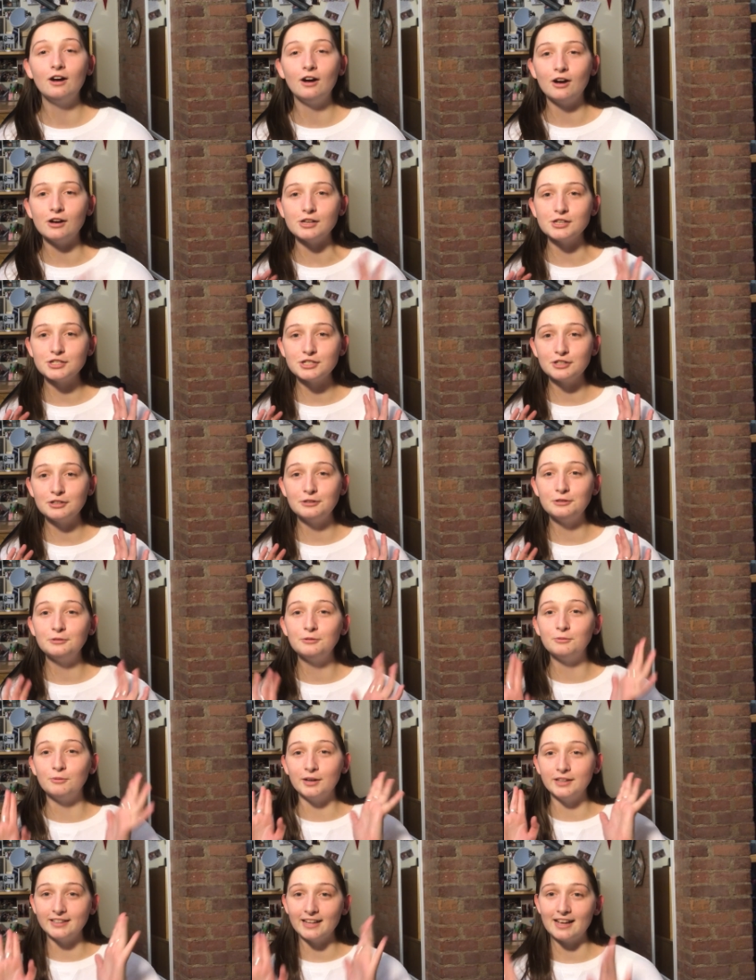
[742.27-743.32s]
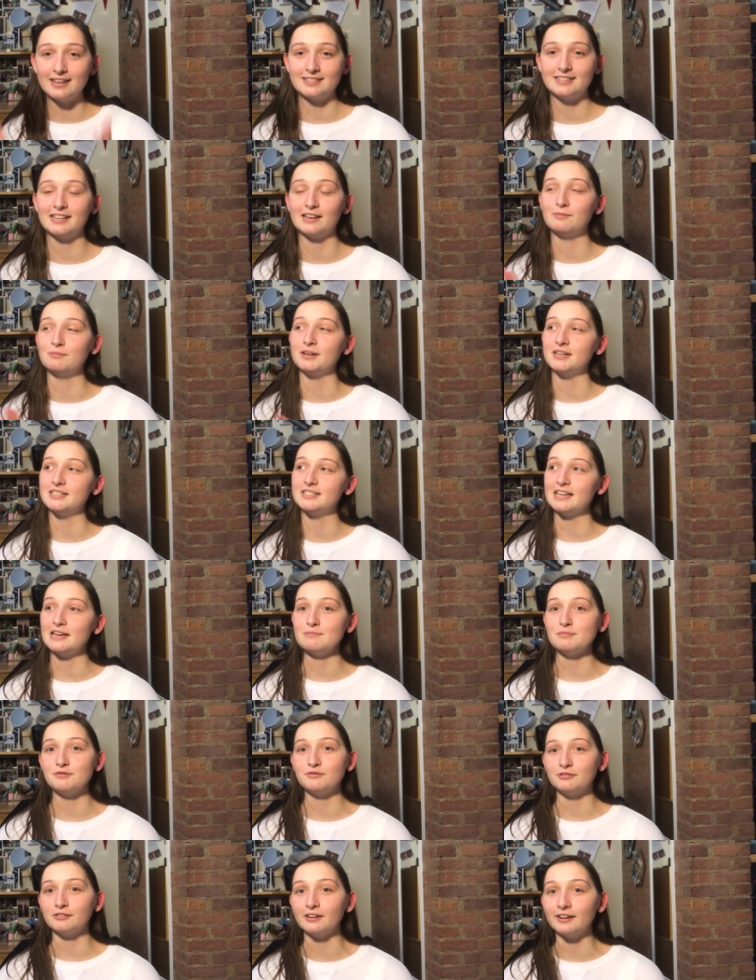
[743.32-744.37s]
Also, one last thing I'm going to say
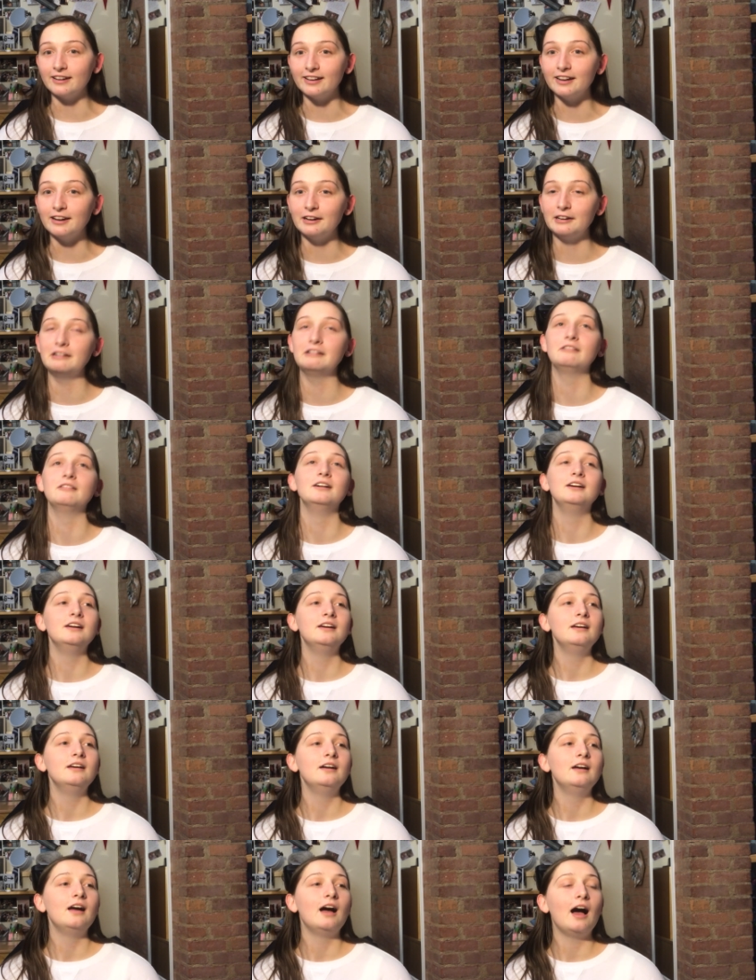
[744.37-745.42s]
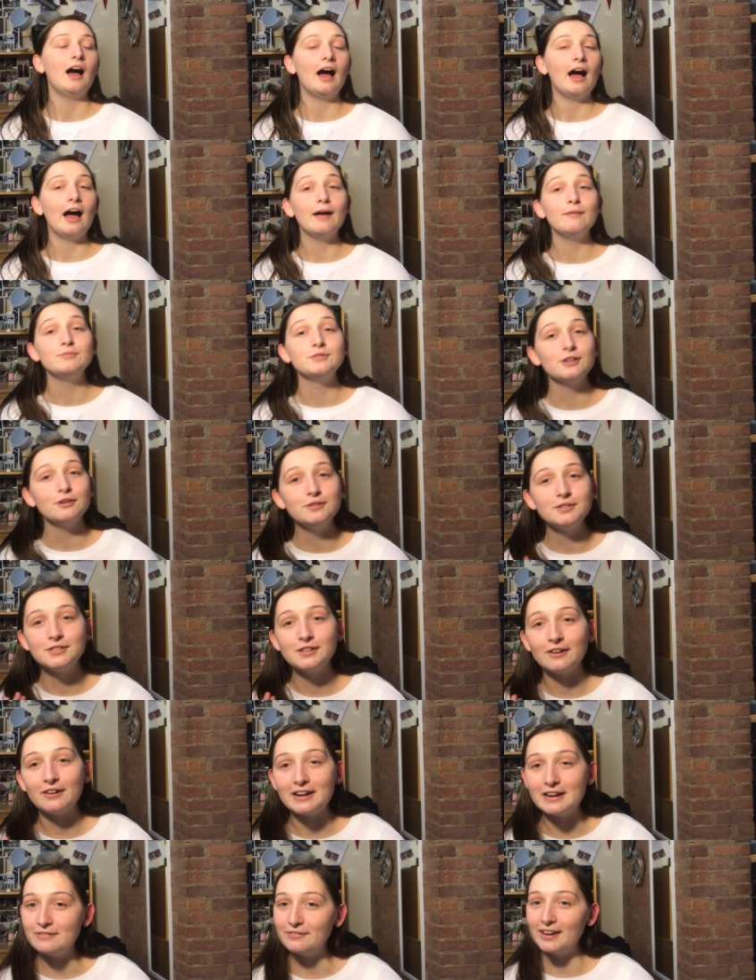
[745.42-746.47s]
before I go. I'm so
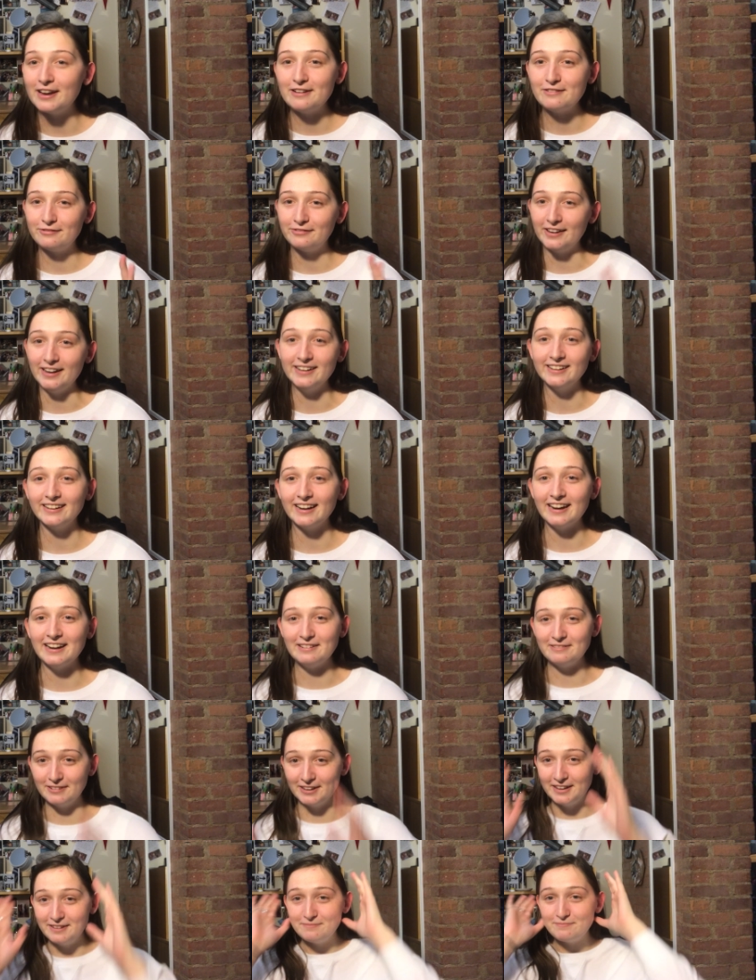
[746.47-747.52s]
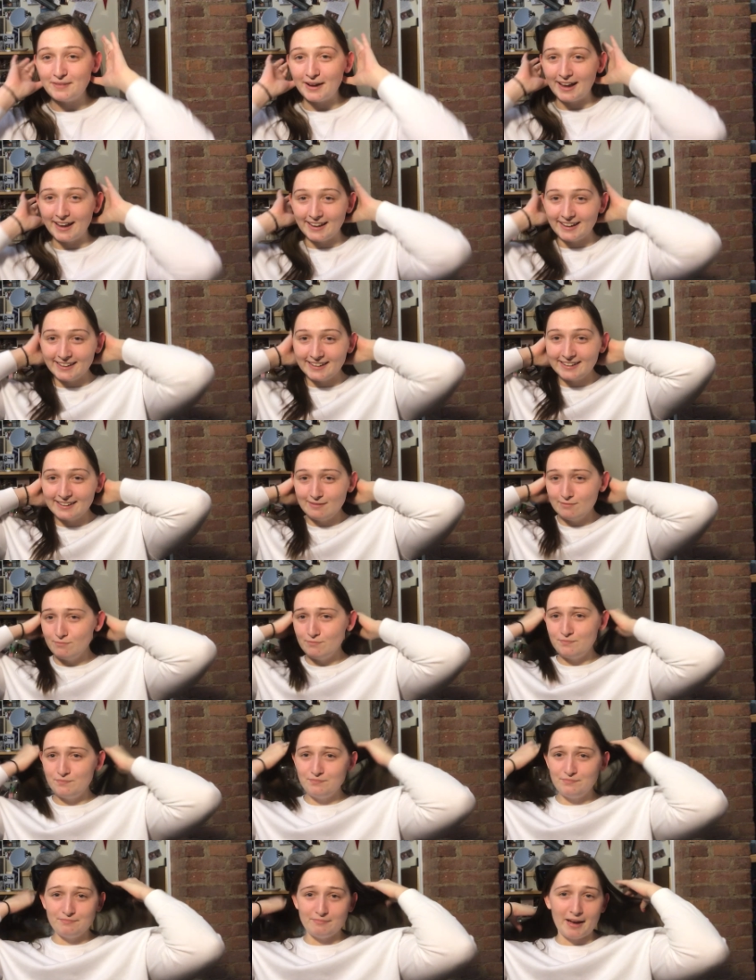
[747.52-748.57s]
sorry if I offended anyone by
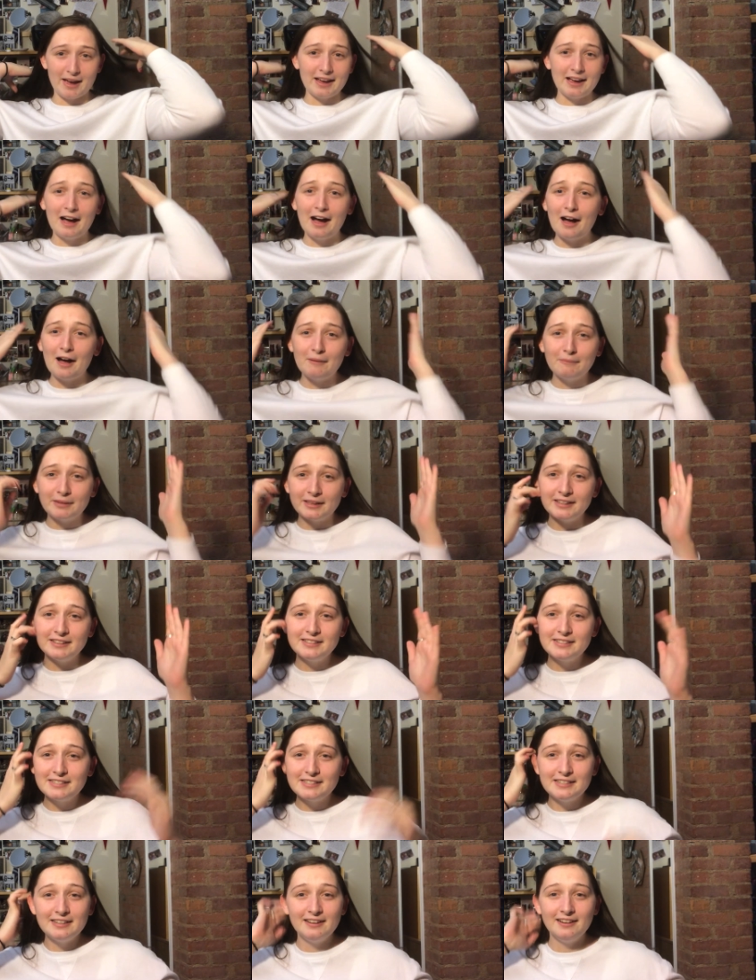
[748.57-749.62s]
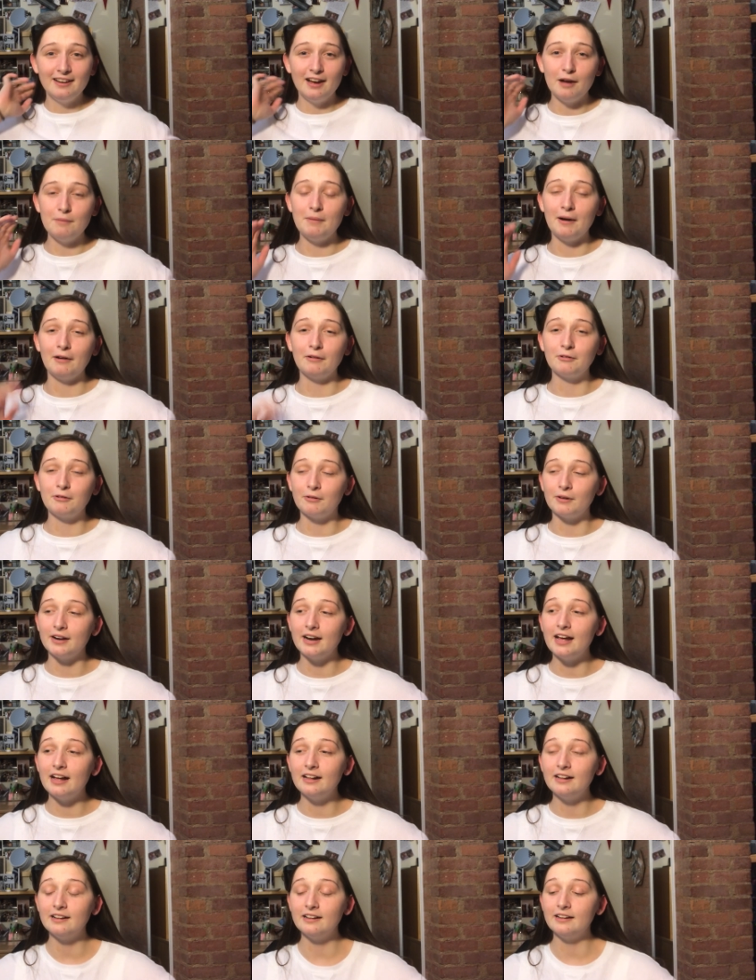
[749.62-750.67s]
my comments about
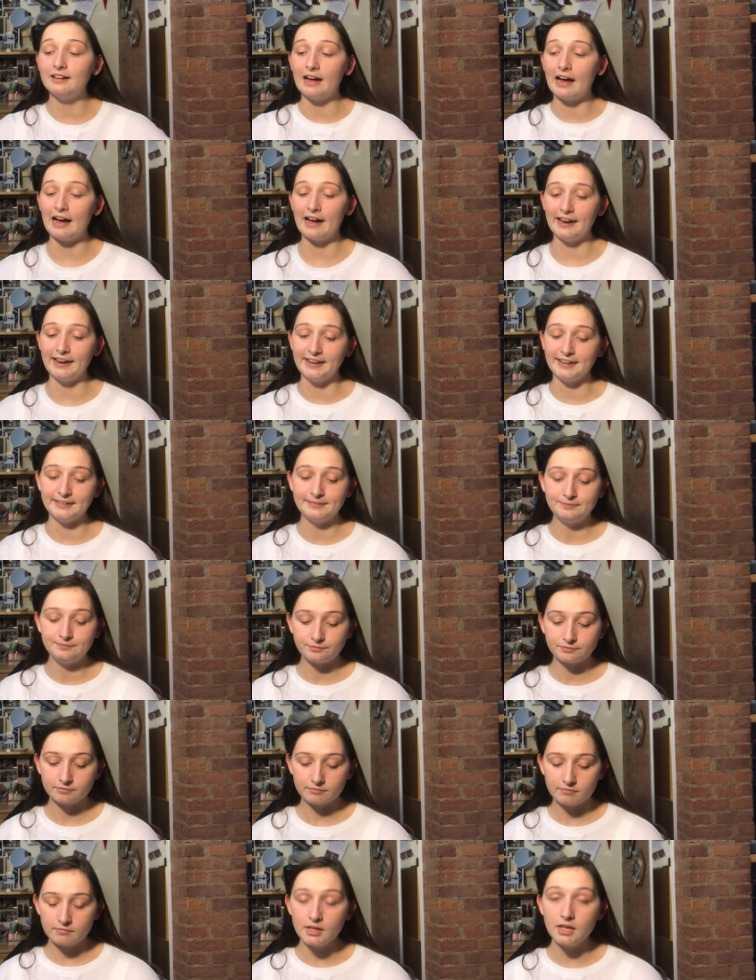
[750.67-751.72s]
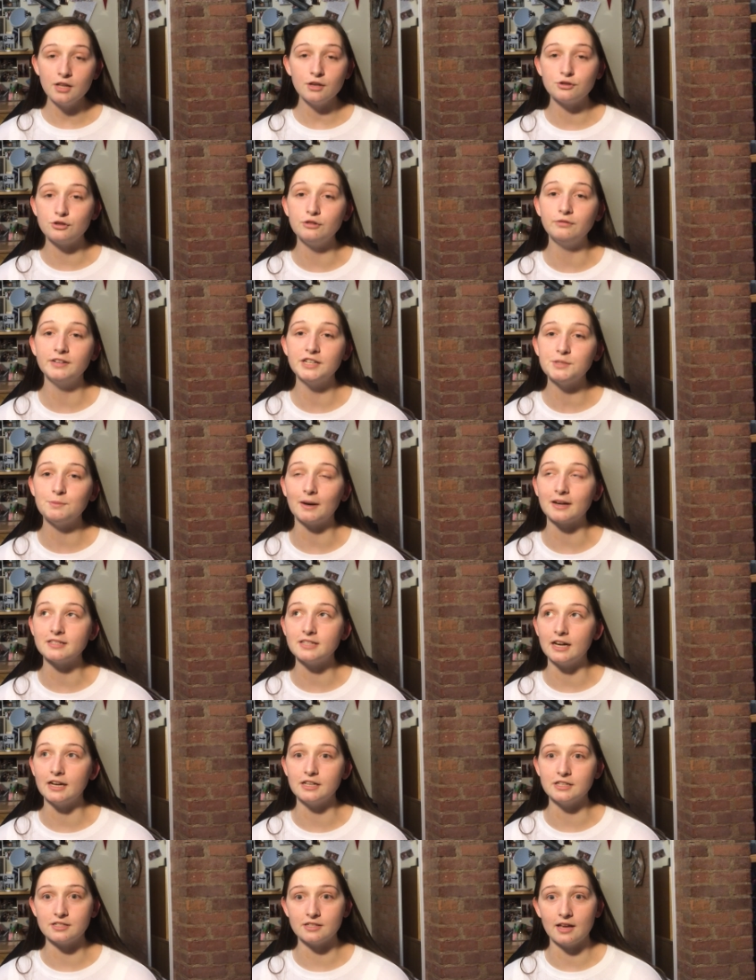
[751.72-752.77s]
Cornell. I do respect
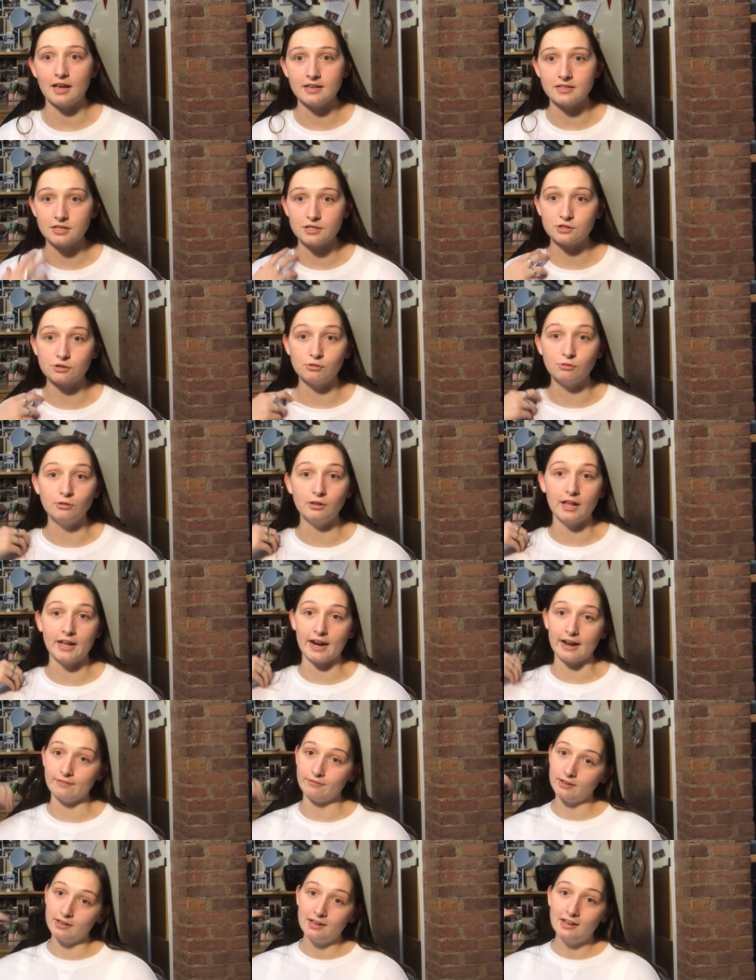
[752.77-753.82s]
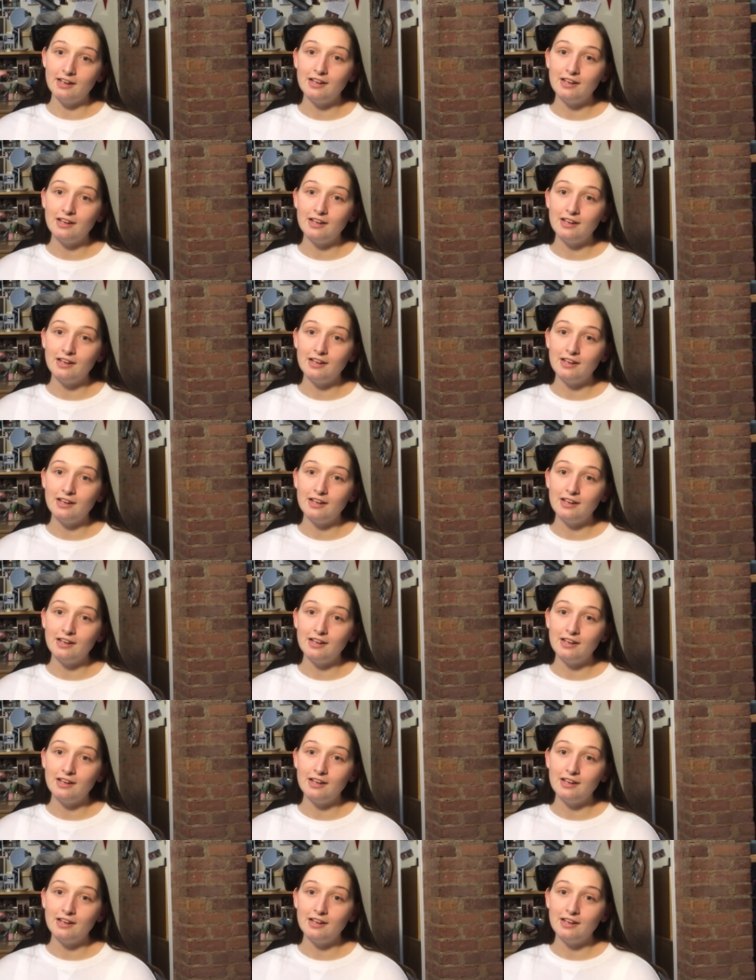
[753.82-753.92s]
it as a school, and I've